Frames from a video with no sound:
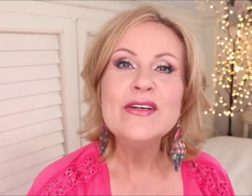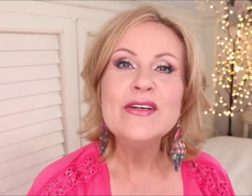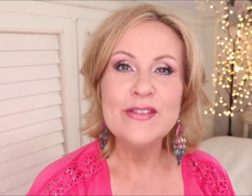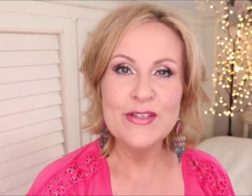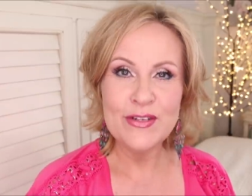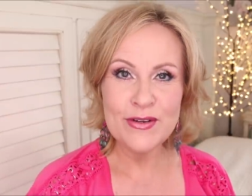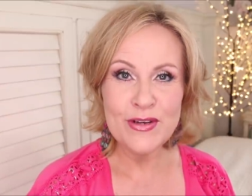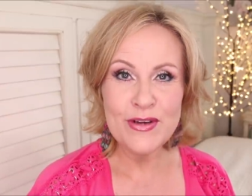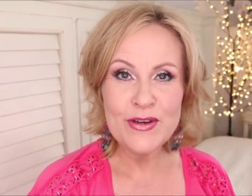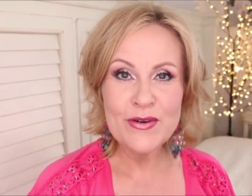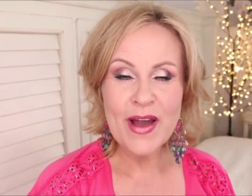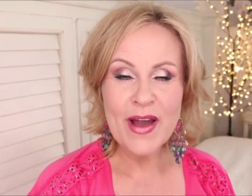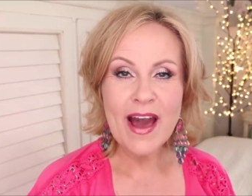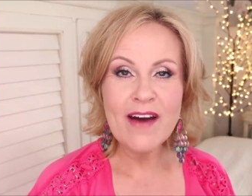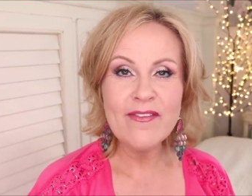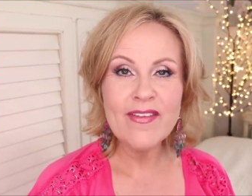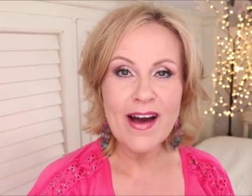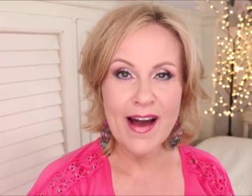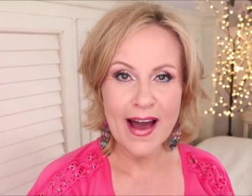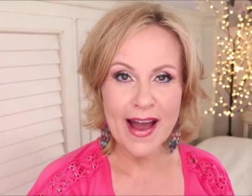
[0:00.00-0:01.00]
Do you
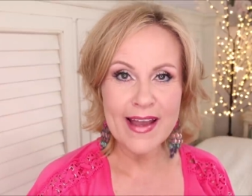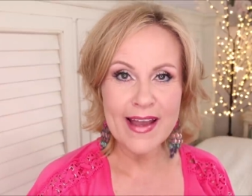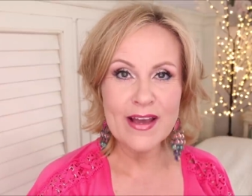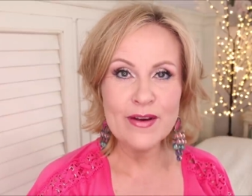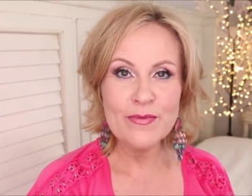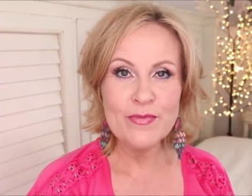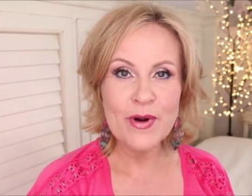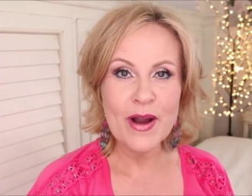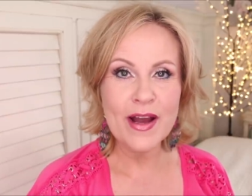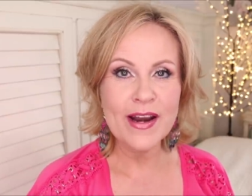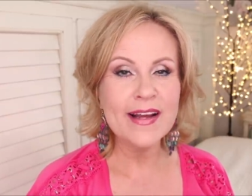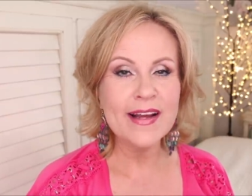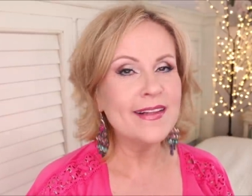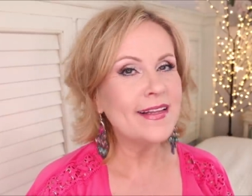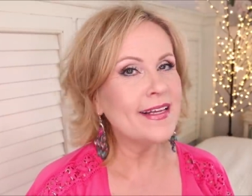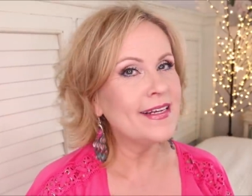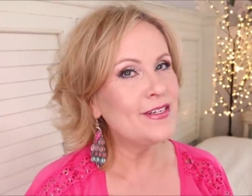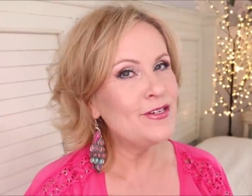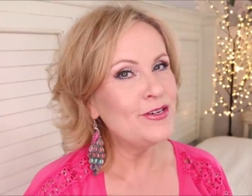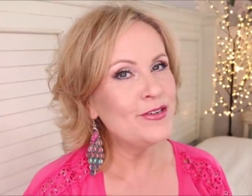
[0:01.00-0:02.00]
have a high-end product
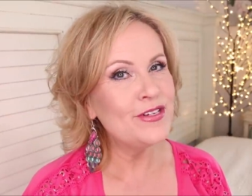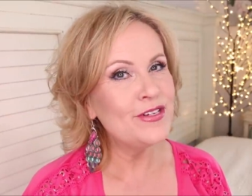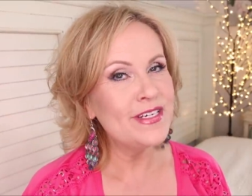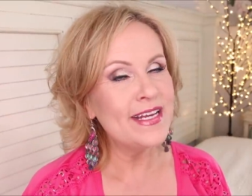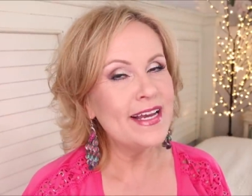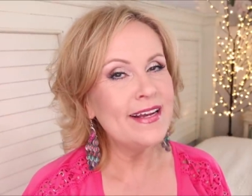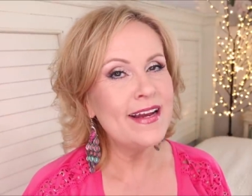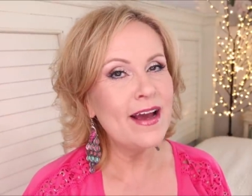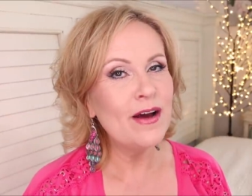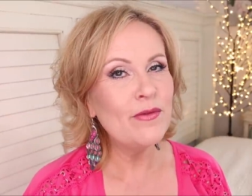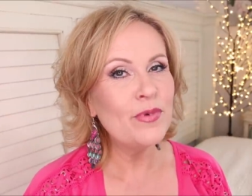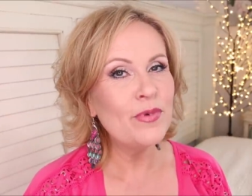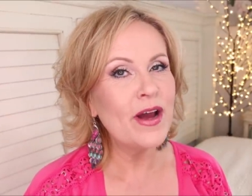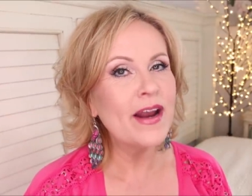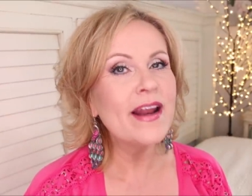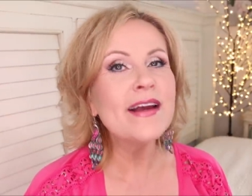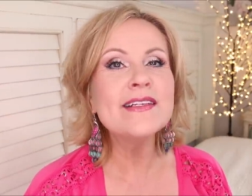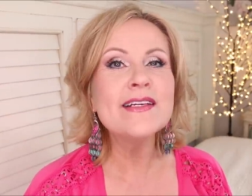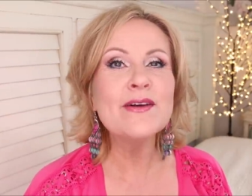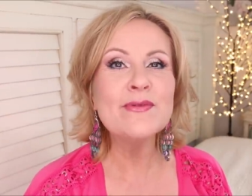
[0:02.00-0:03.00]
that is your standout
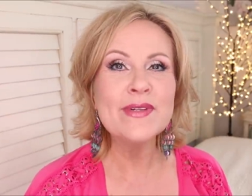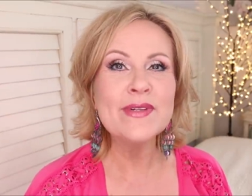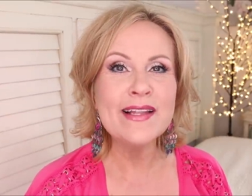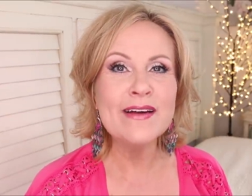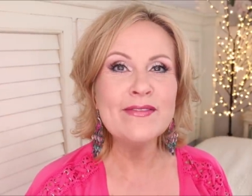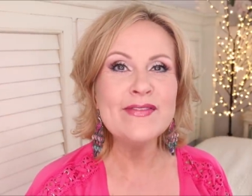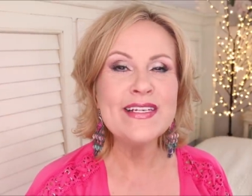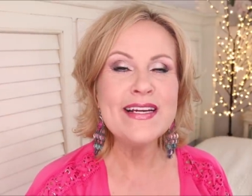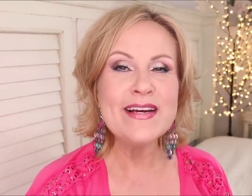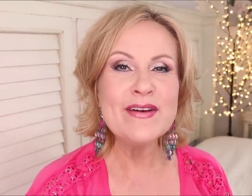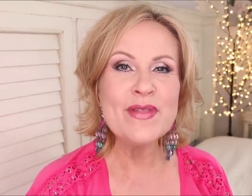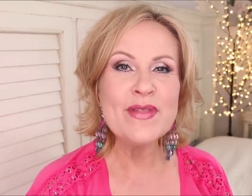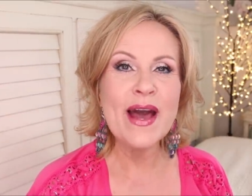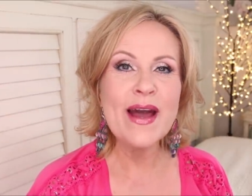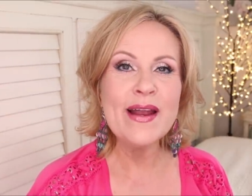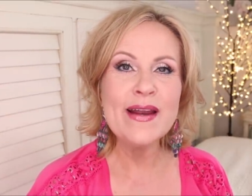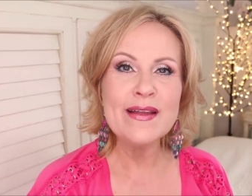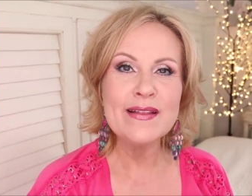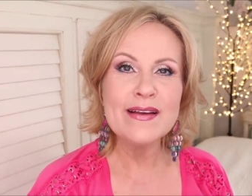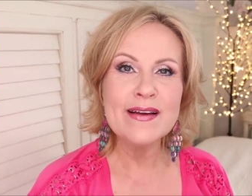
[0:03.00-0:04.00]
product? I would love to hear
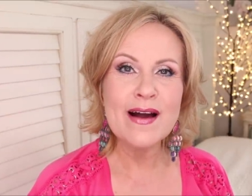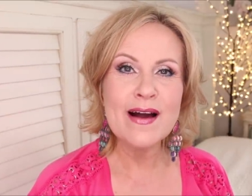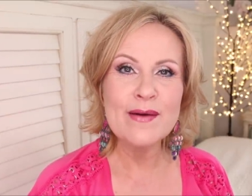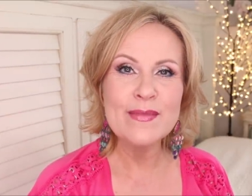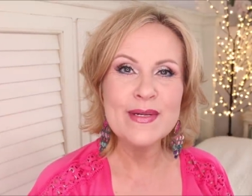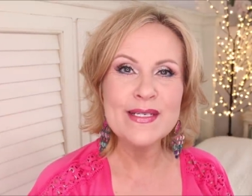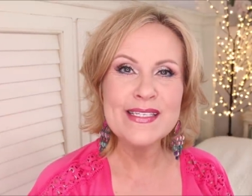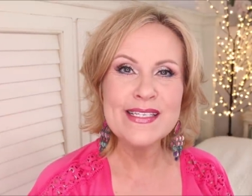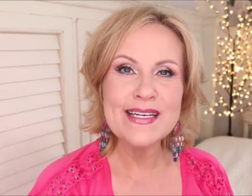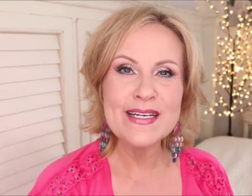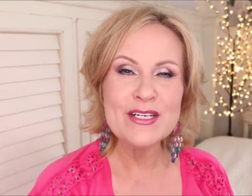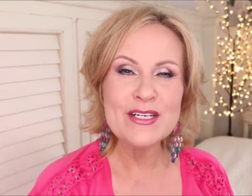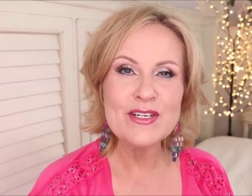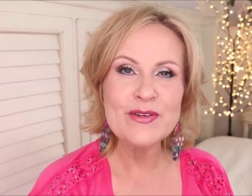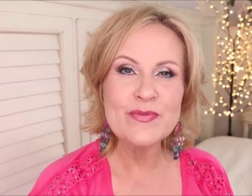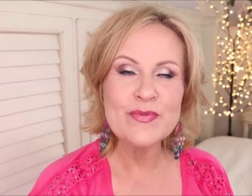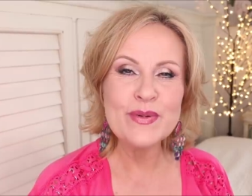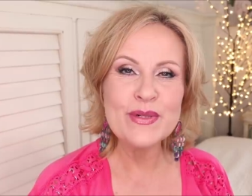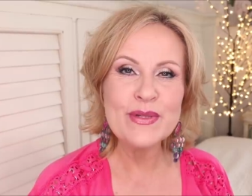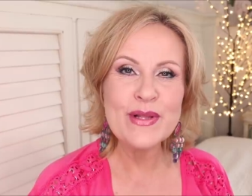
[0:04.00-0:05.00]
that in the comment
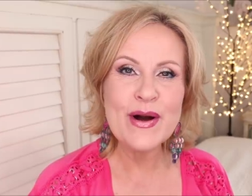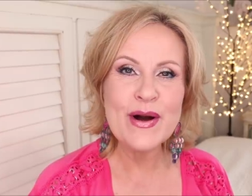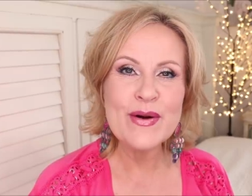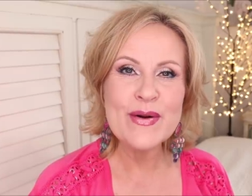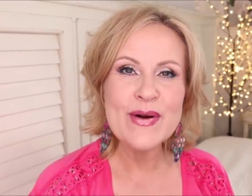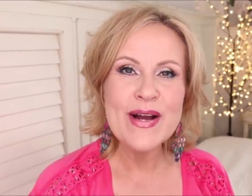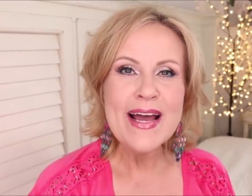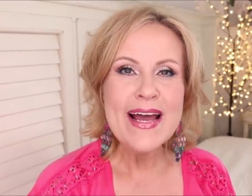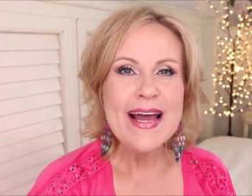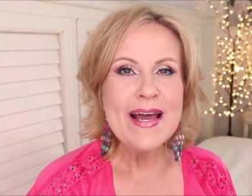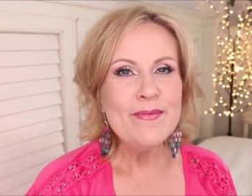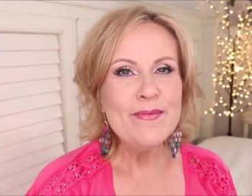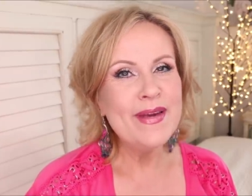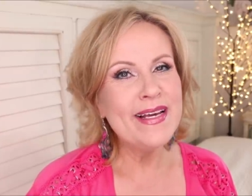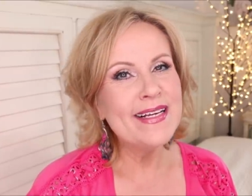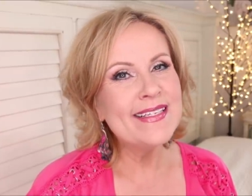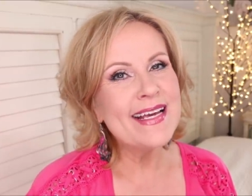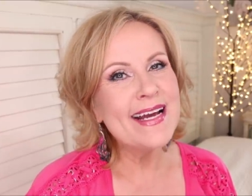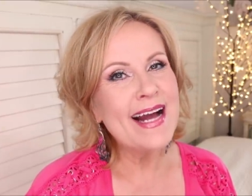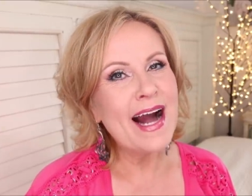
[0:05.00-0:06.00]
section below
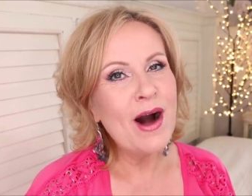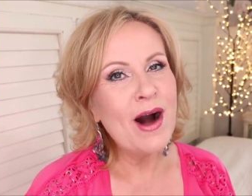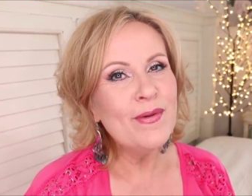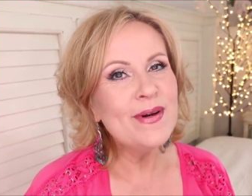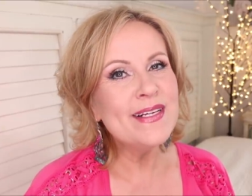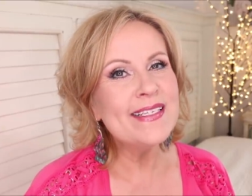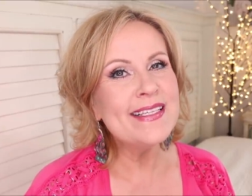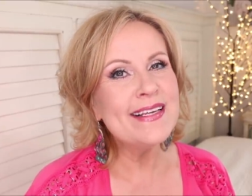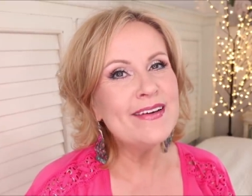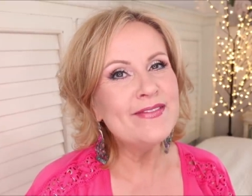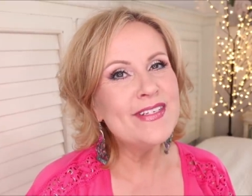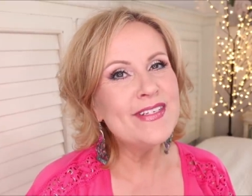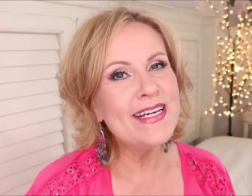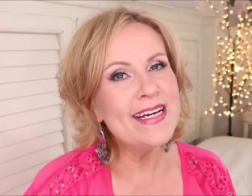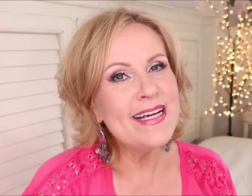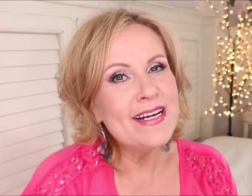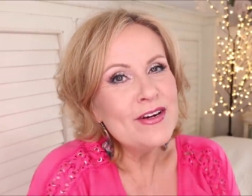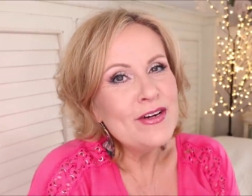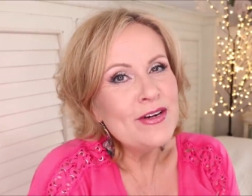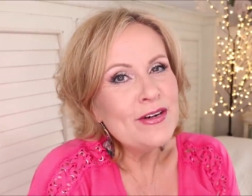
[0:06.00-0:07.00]
because I always love to
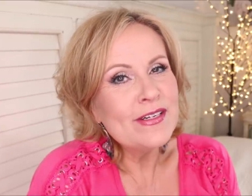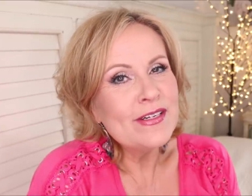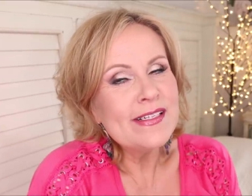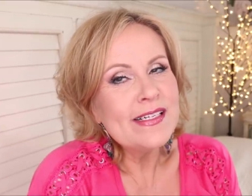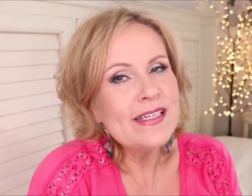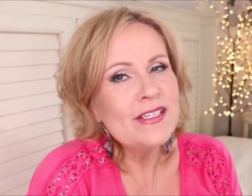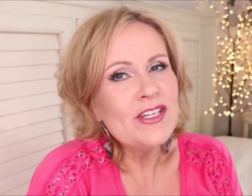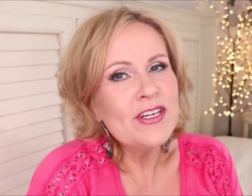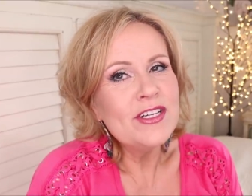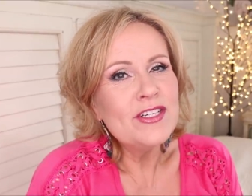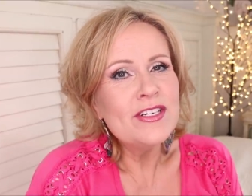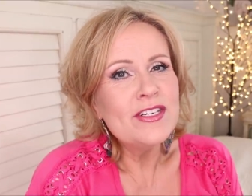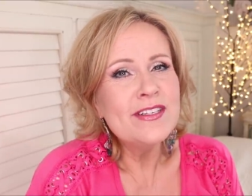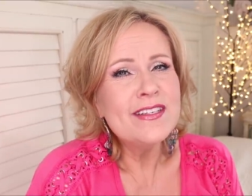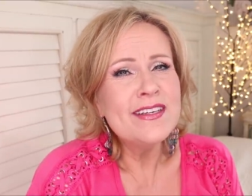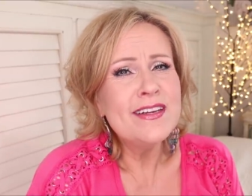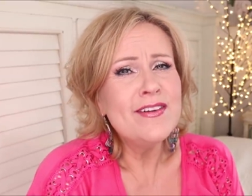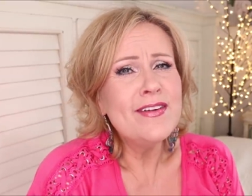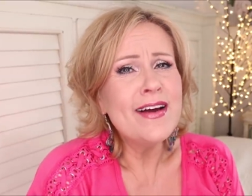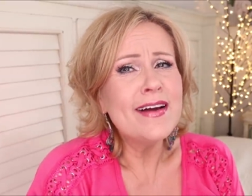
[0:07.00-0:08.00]
hear share your suggestions,
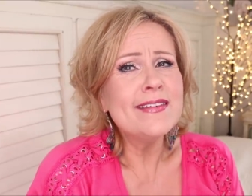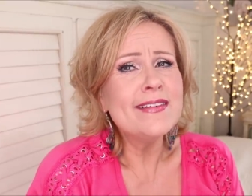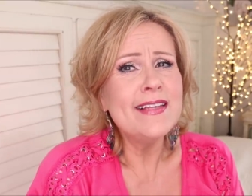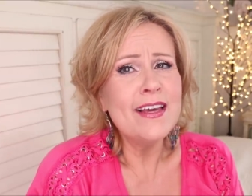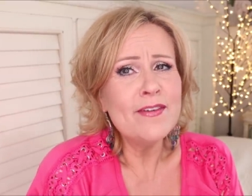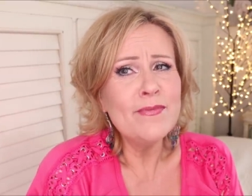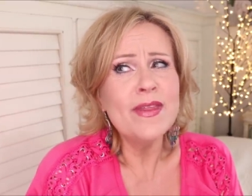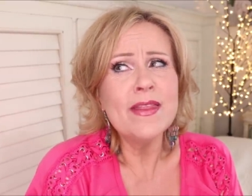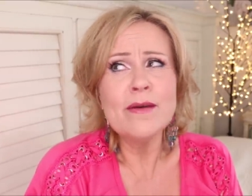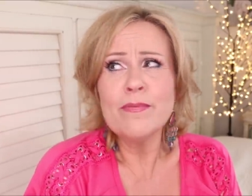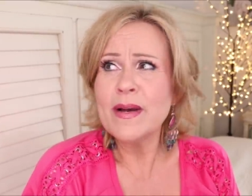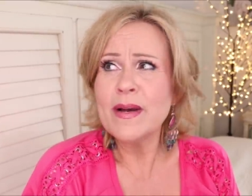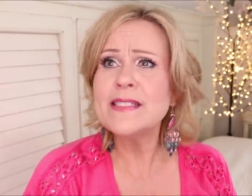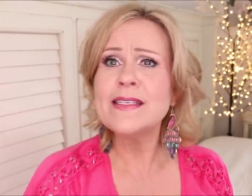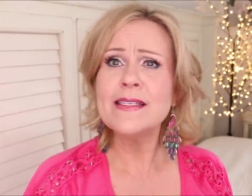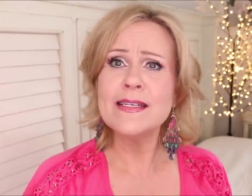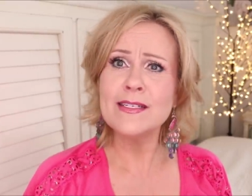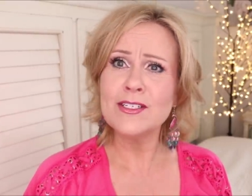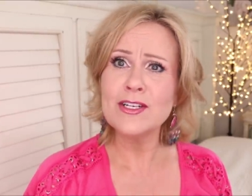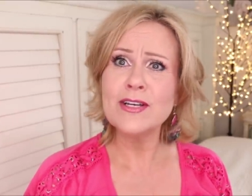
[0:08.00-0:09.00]
and you guys give me the
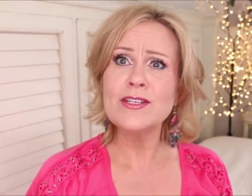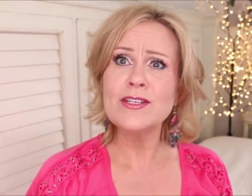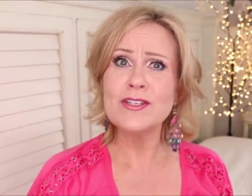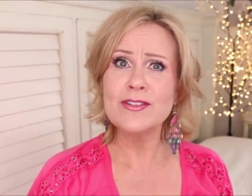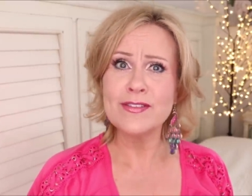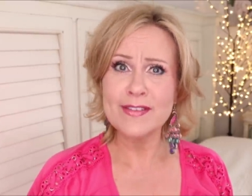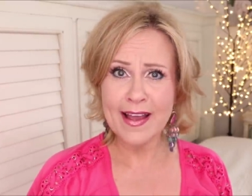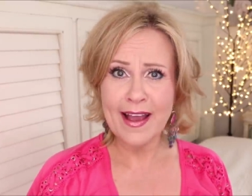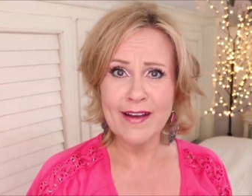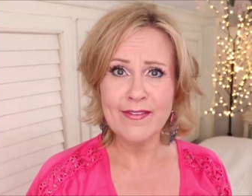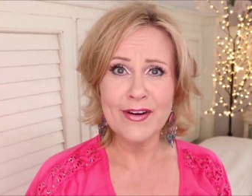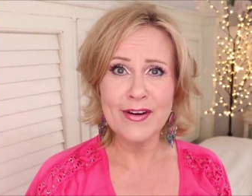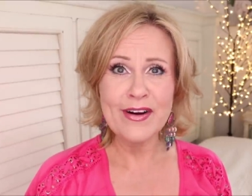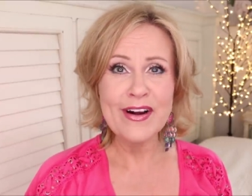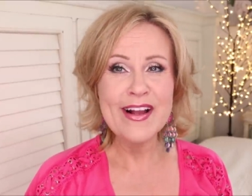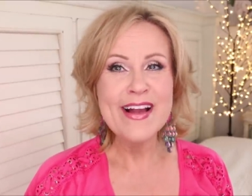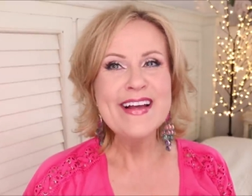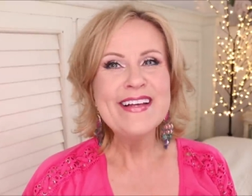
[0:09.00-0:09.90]
best suggestions ever.